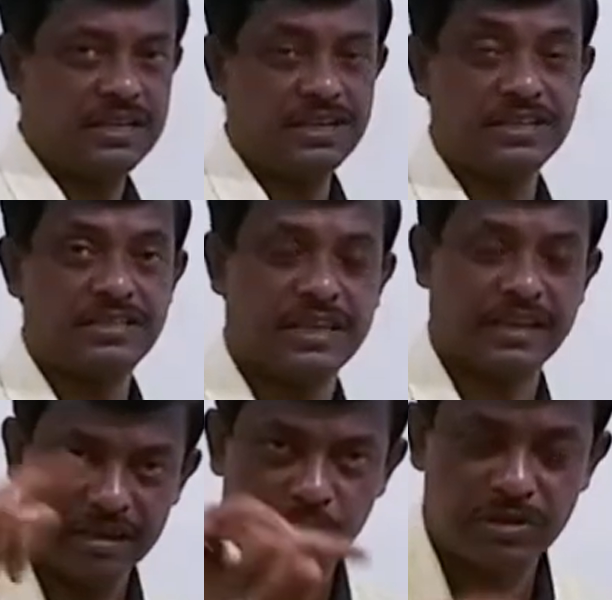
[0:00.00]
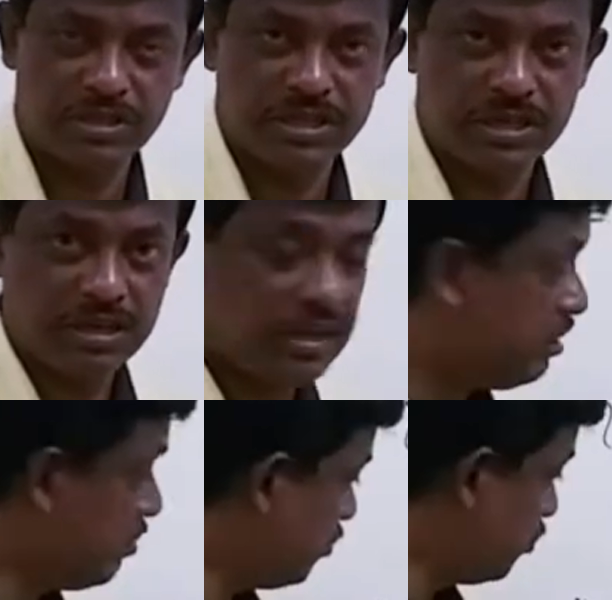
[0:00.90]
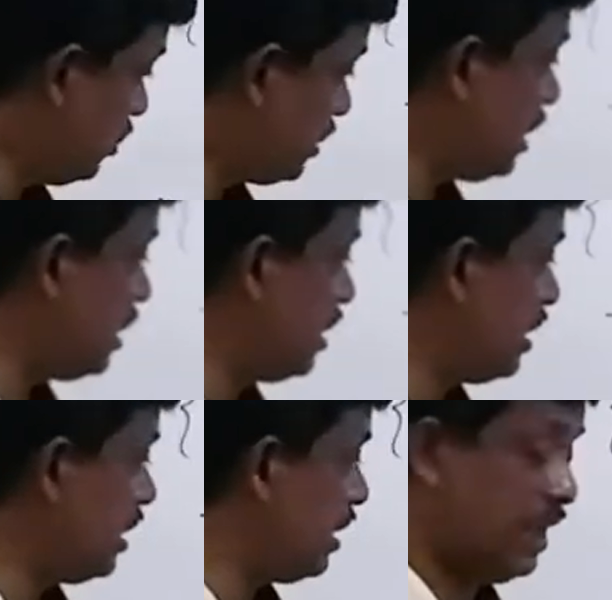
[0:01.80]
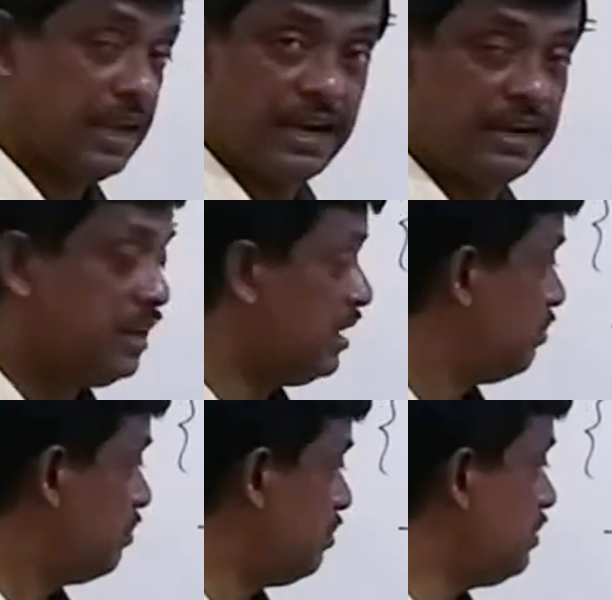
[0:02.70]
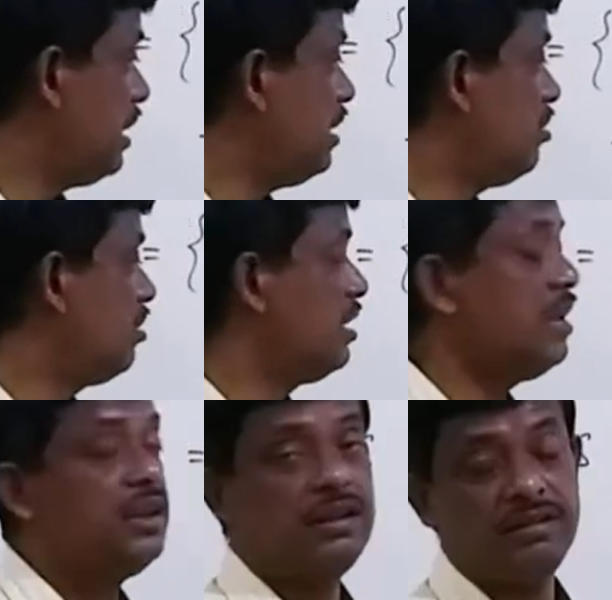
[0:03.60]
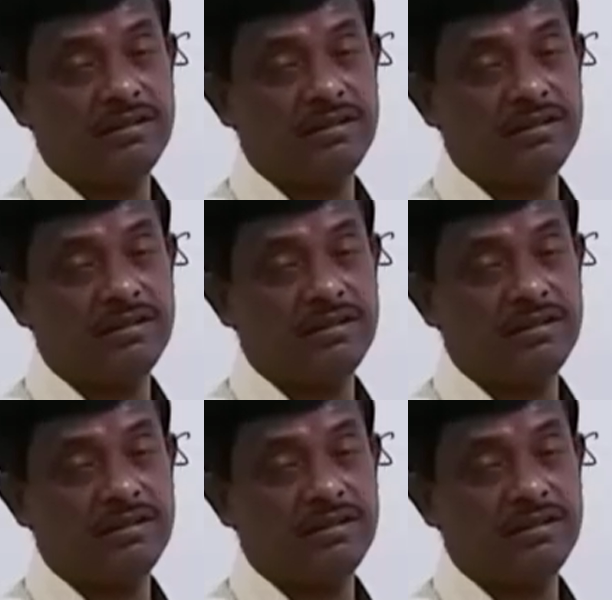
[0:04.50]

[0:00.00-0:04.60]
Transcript: Second position with head may be head or tail.